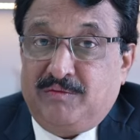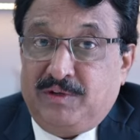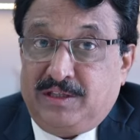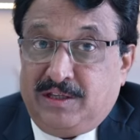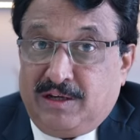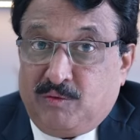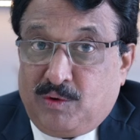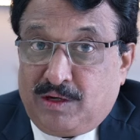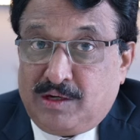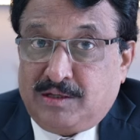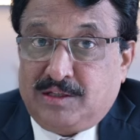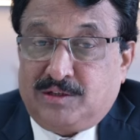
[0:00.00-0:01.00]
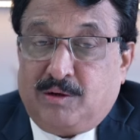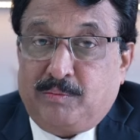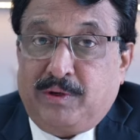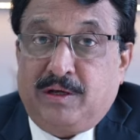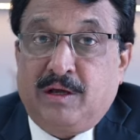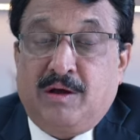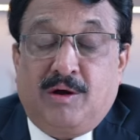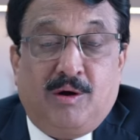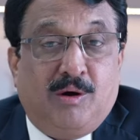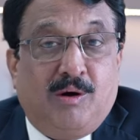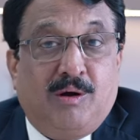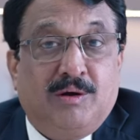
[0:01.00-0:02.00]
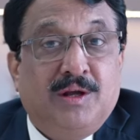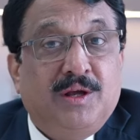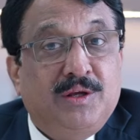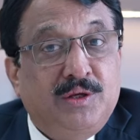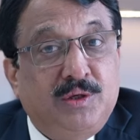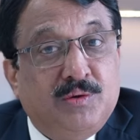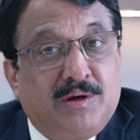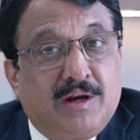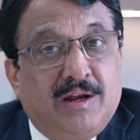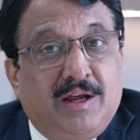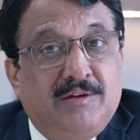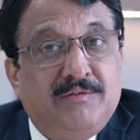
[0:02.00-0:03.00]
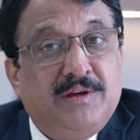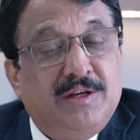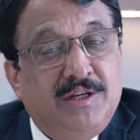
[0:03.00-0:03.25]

with one another topic on your life,